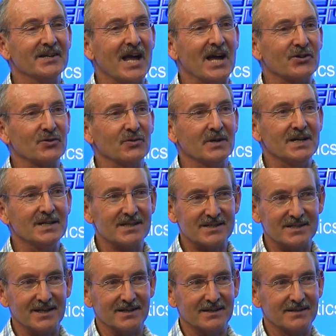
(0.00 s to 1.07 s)
natural
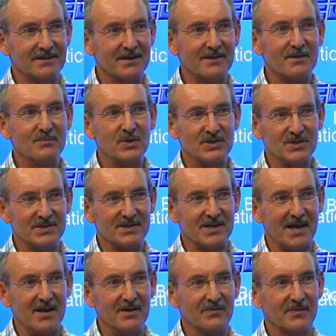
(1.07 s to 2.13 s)
instinct that the pigeons
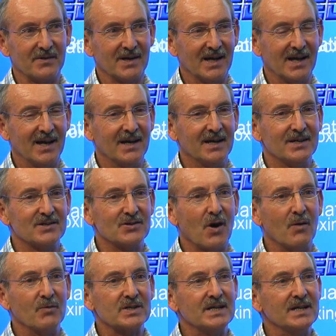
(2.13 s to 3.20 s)
have. Mm-hmm. So
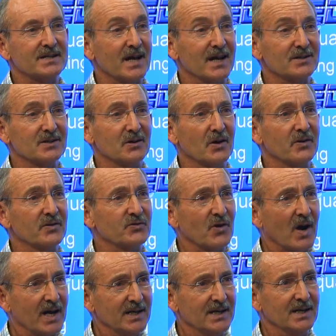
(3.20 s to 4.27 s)
obviously it takes a lot of
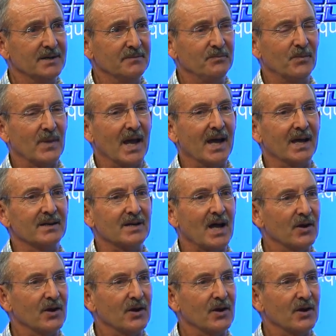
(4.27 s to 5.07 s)
training and